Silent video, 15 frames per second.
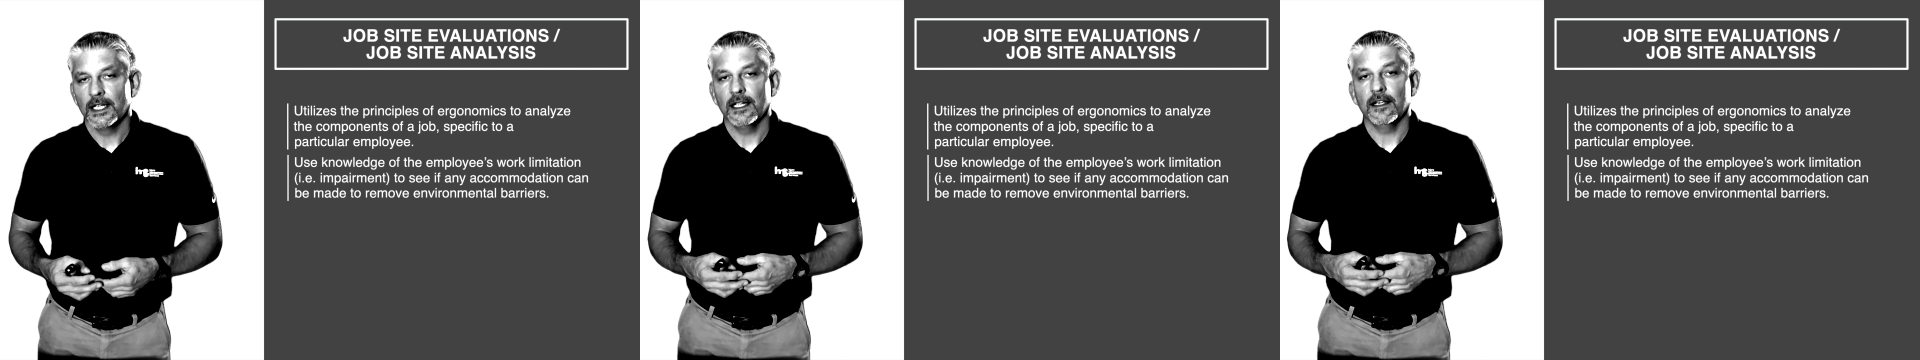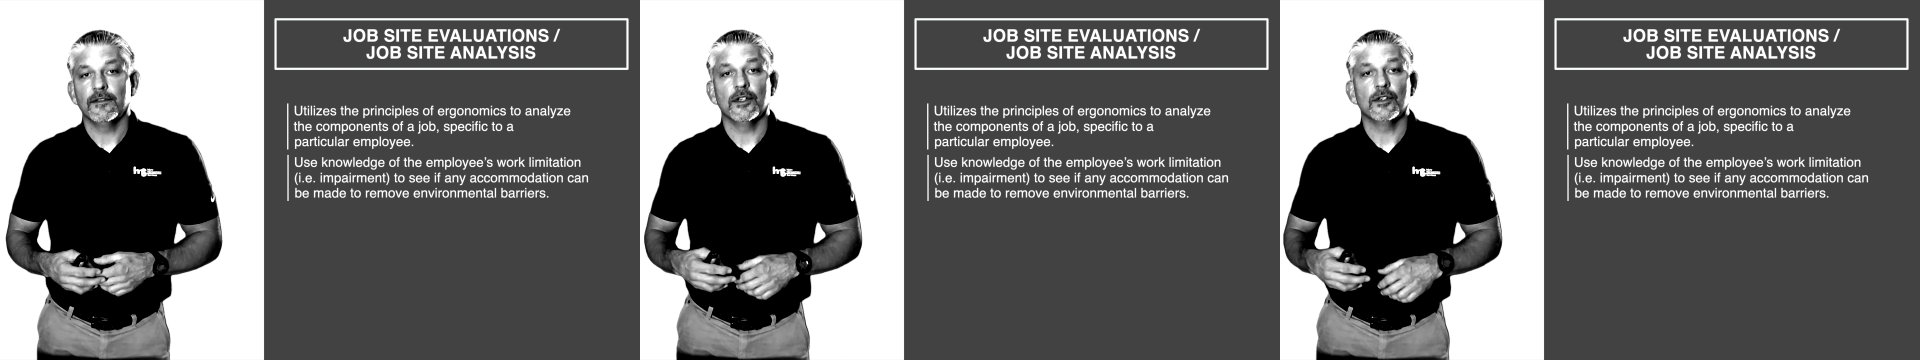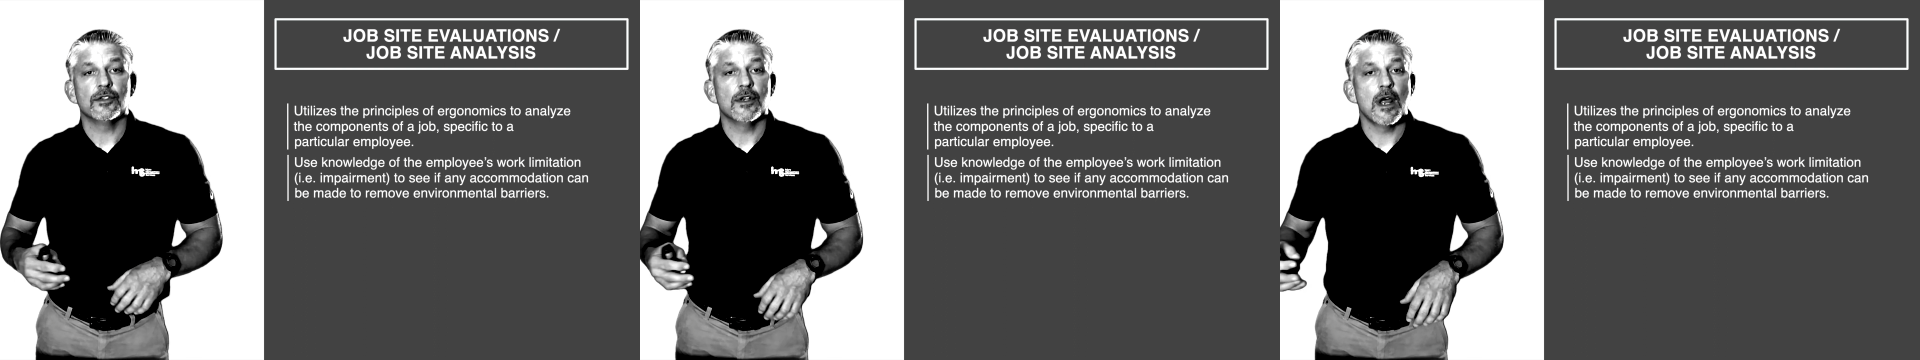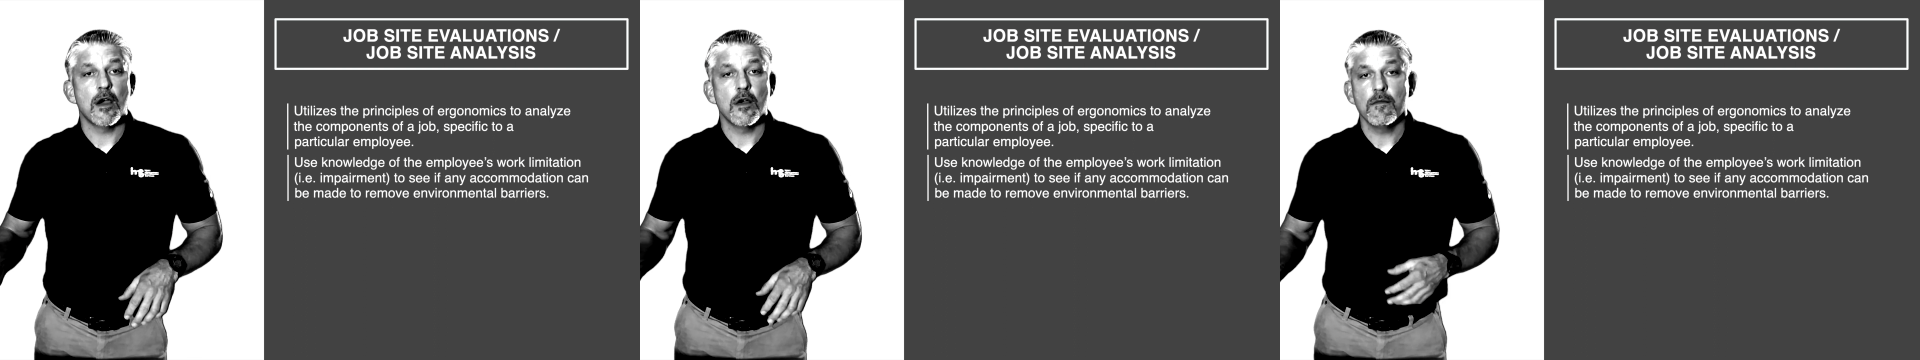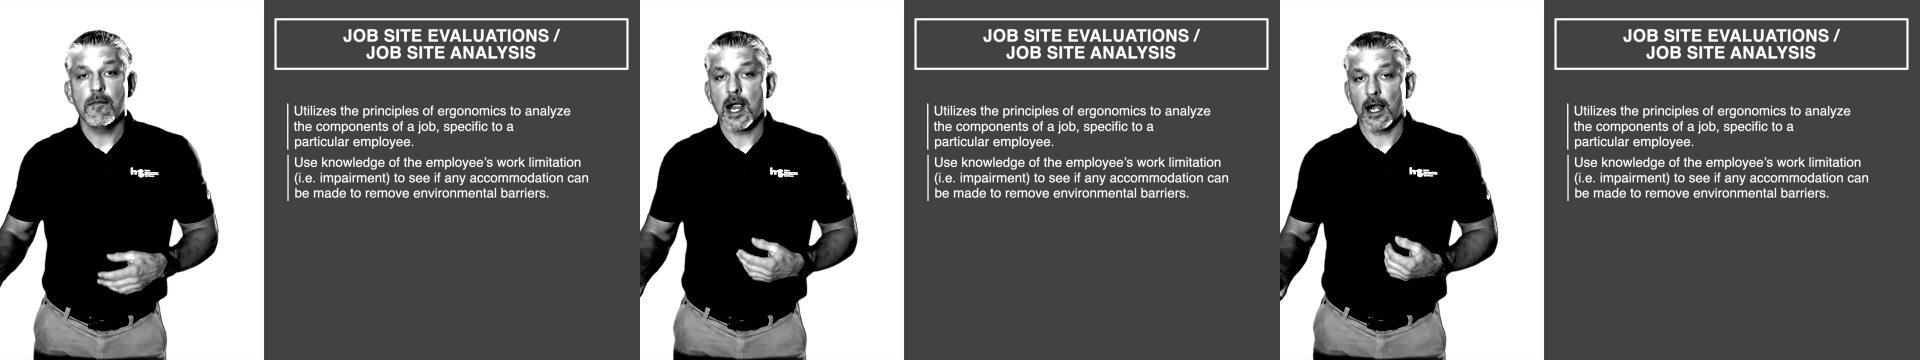If there's
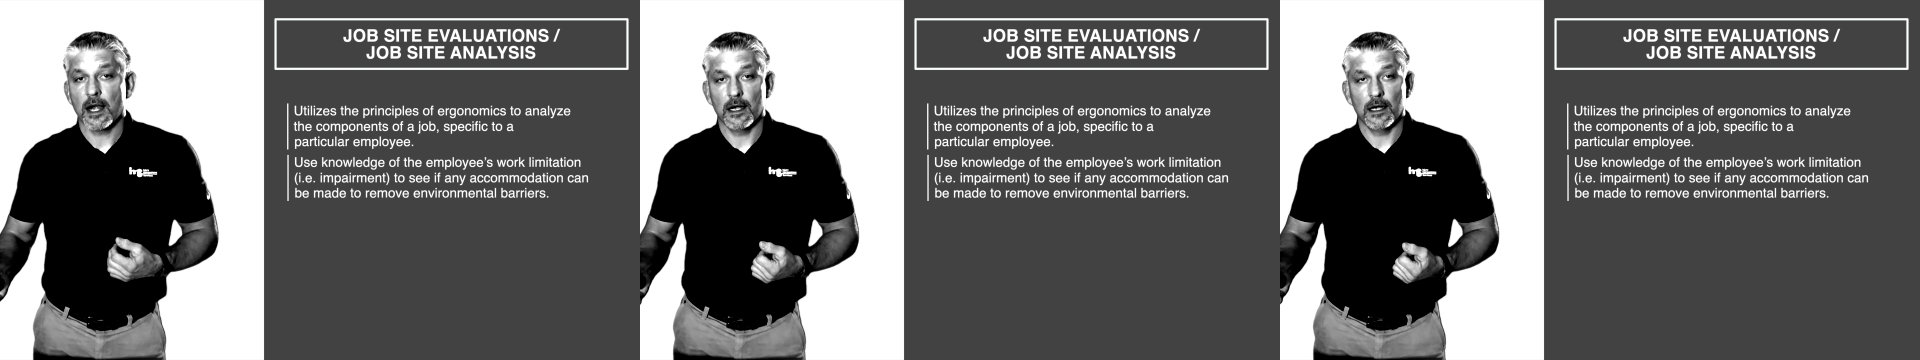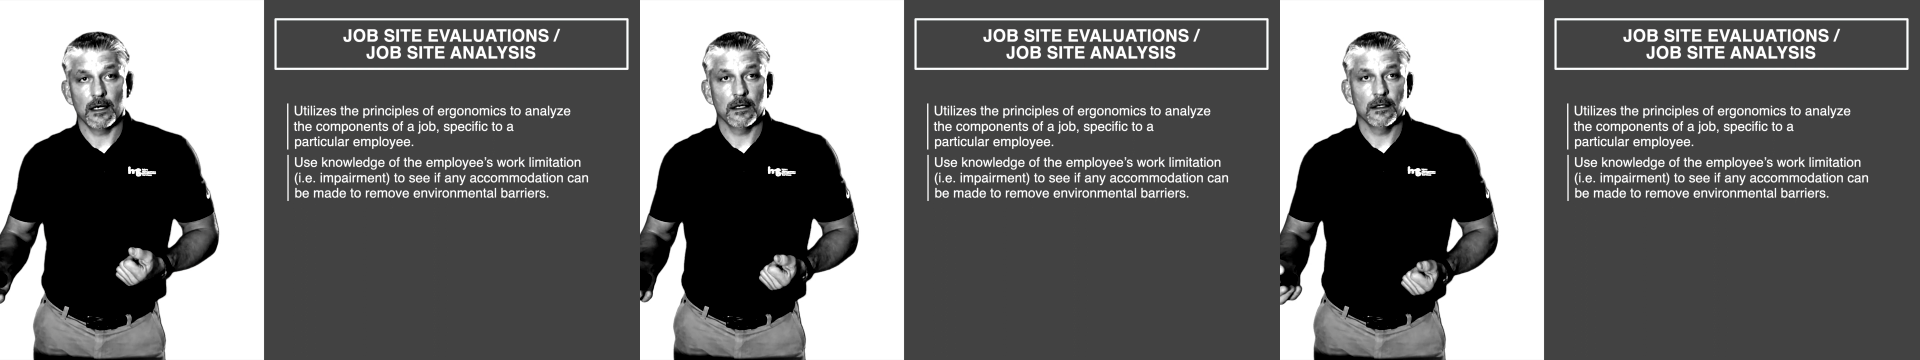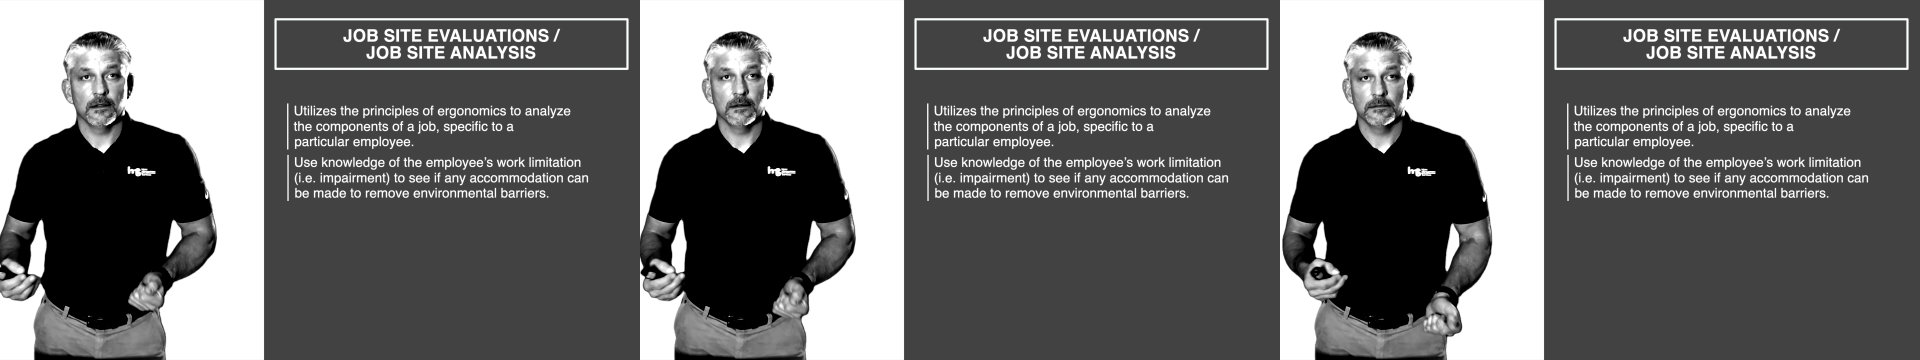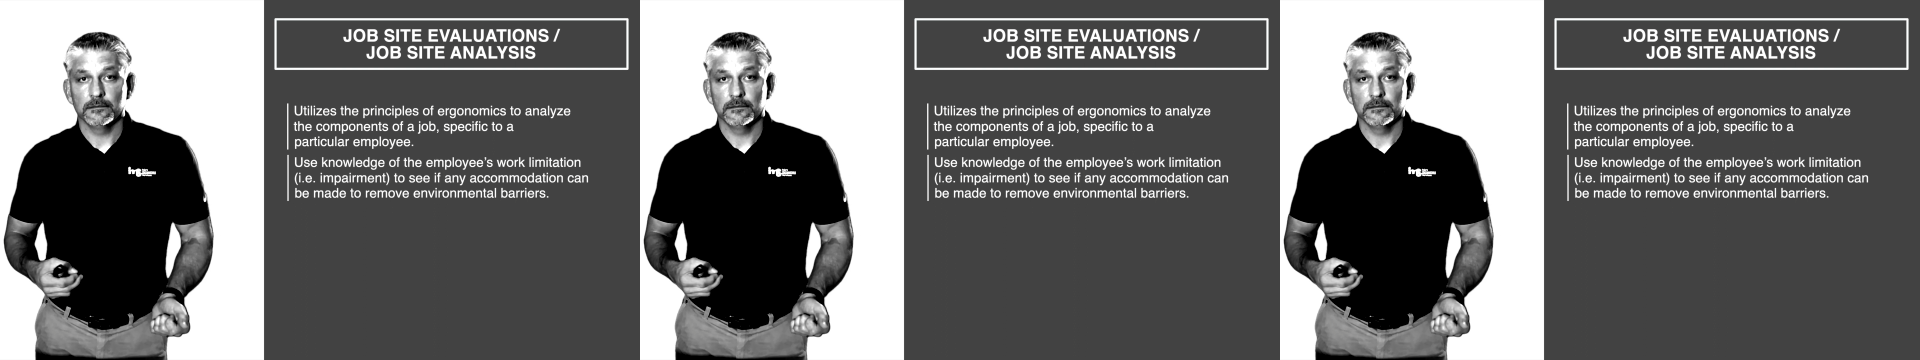no barrier,